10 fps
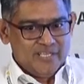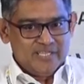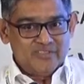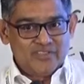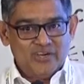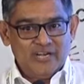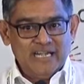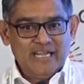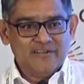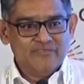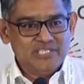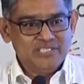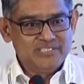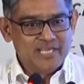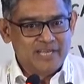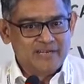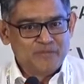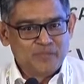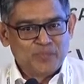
The third layer which is there